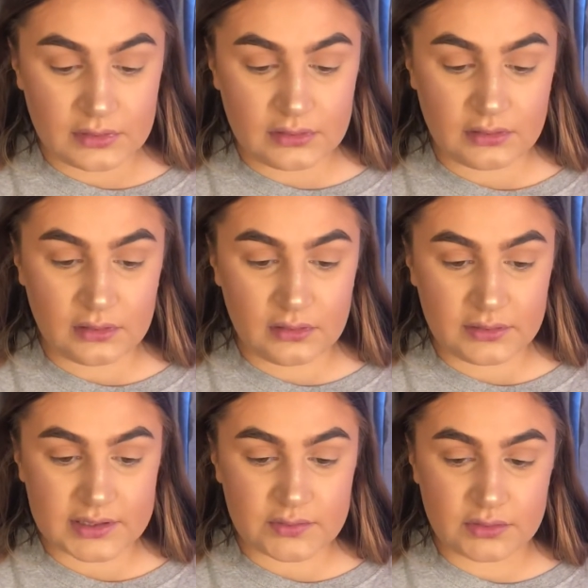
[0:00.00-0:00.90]
Oh,
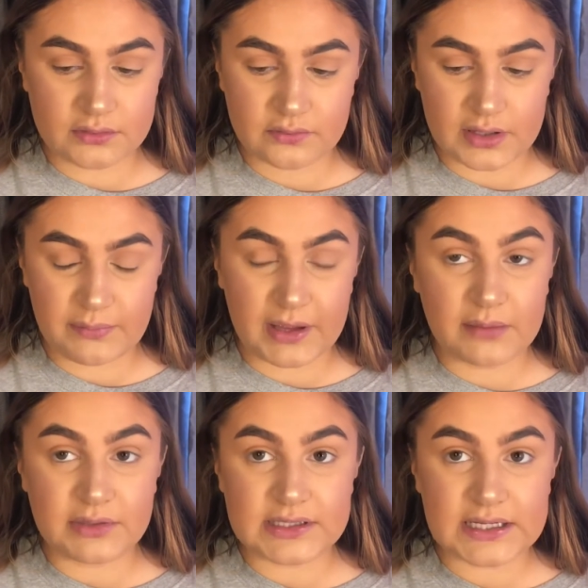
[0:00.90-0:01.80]
this one looks really
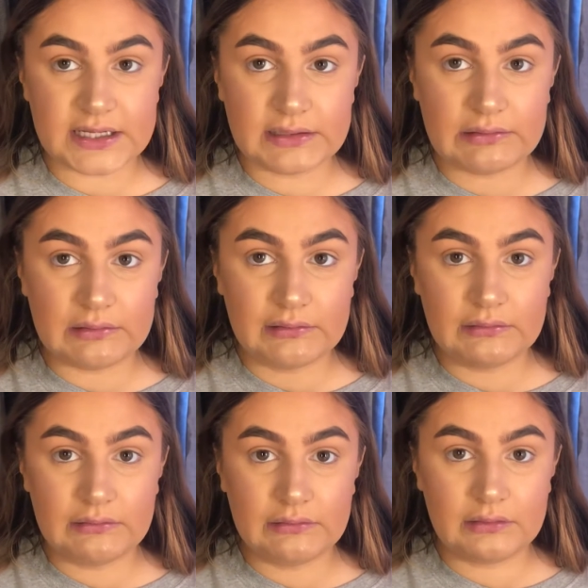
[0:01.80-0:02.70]
pigmented. Ooh.